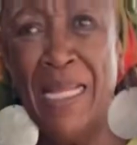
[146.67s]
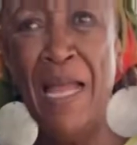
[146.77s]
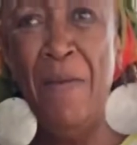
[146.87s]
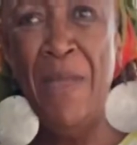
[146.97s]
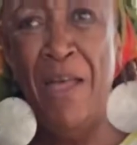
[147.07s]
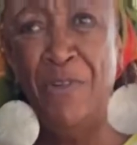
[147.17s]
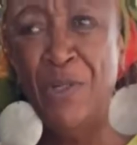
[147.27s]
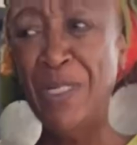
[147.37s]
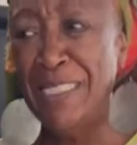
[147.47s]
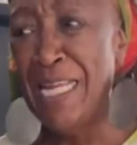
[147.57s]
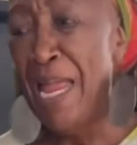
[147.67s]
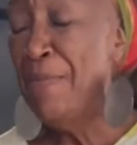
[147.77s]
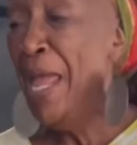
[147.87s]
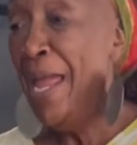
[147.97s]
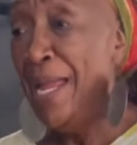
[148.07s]
Come so have a good time
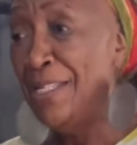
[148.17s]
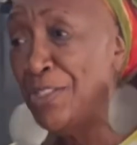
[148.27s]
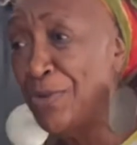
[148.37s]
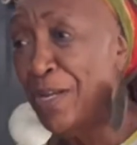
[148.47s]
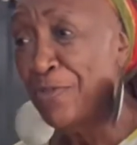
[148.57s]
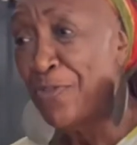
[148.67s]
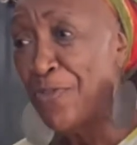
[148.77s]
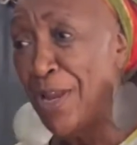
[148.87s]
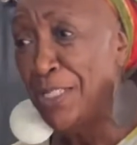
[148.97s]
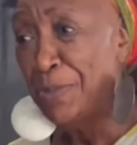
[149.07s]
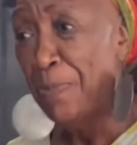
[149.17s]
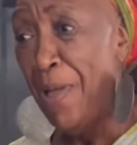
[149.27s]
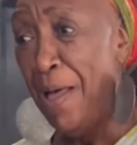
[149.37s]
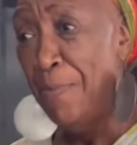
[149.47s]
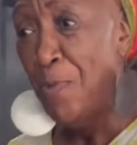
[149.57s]
and drink fresh
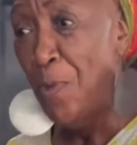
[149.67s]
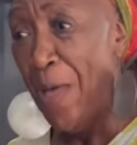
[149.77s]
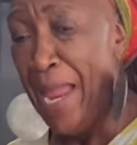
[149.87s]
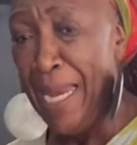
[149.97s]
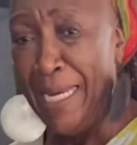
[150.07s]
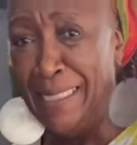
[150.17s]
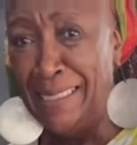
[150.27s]
palm wine. yes.